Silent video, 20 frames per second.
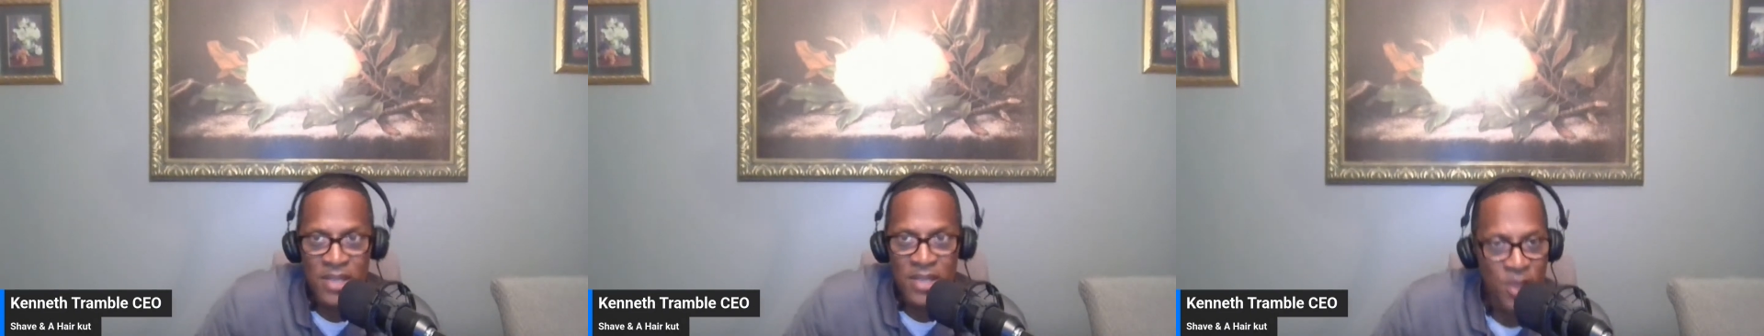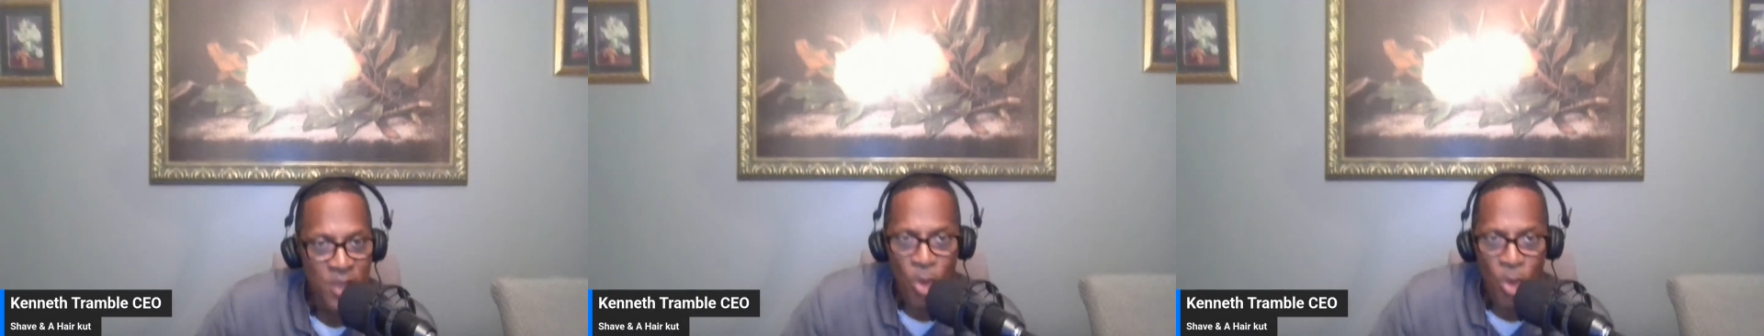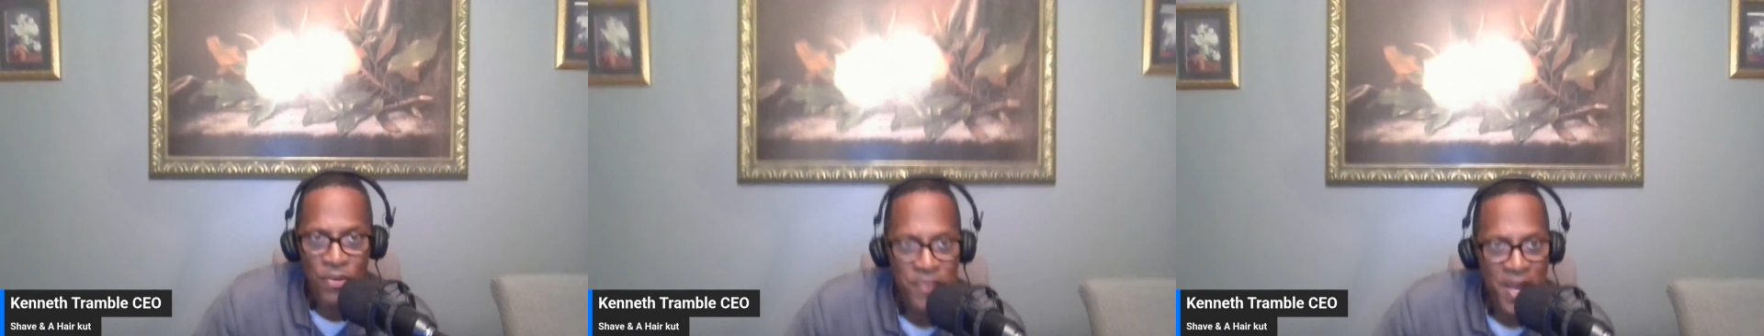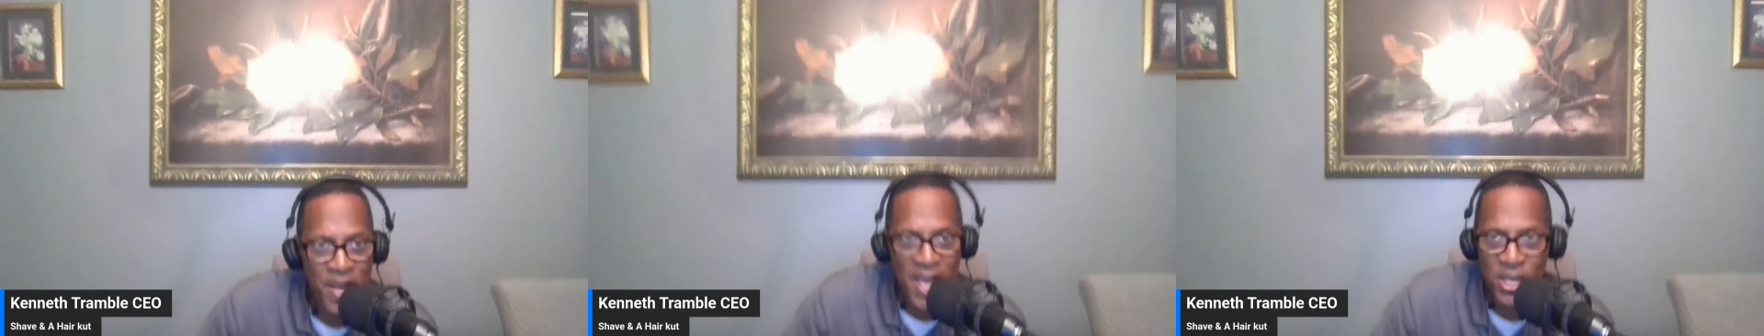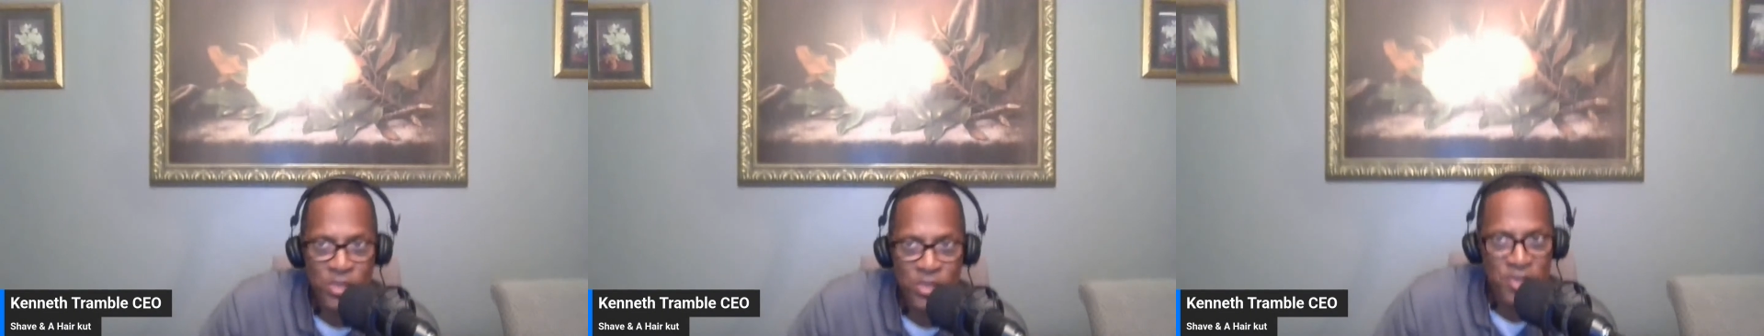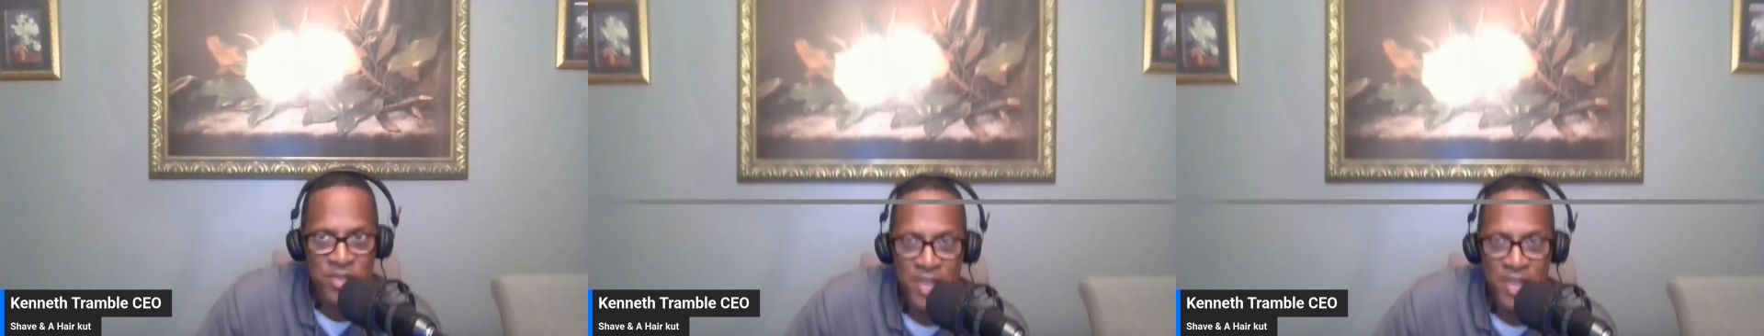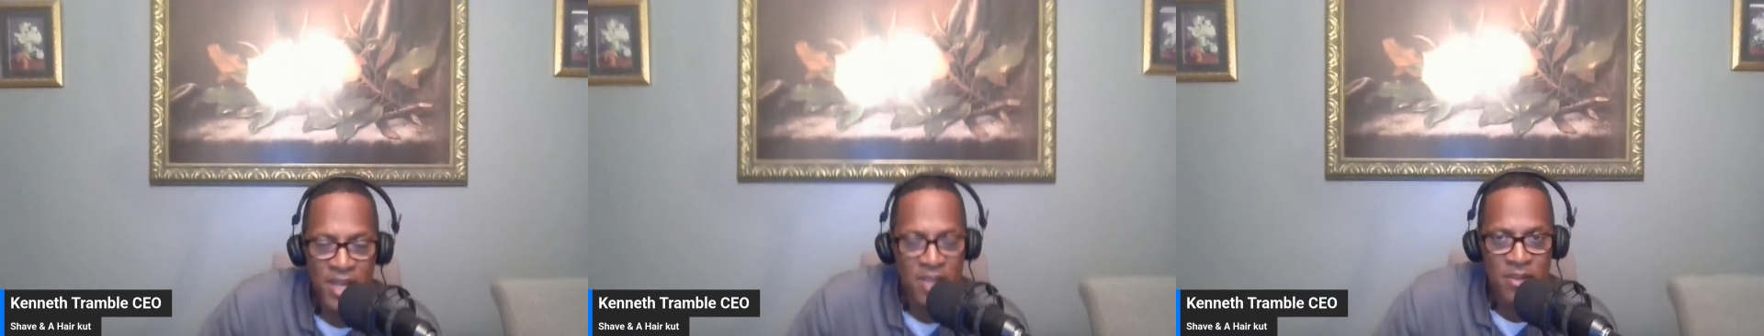The only thing you
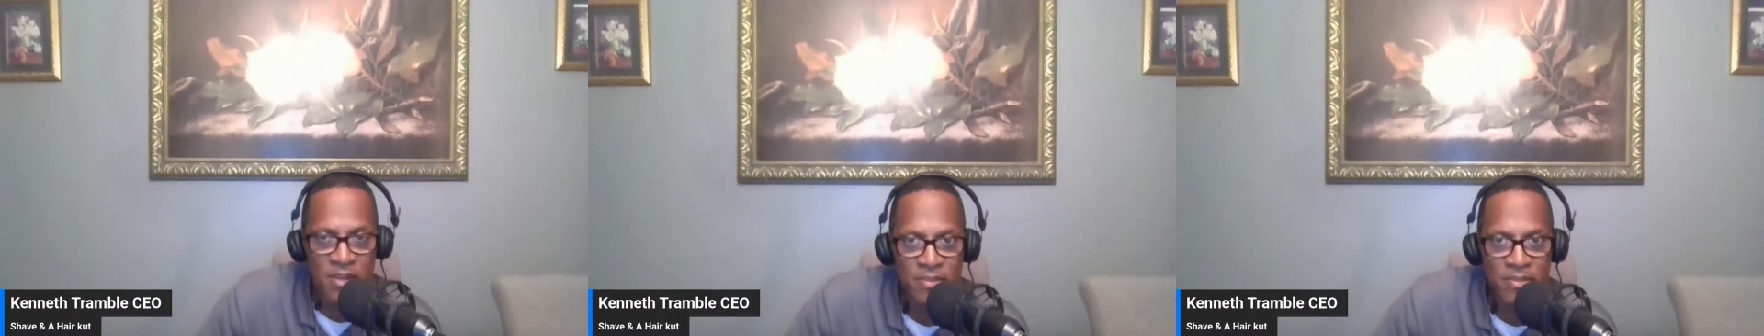can tell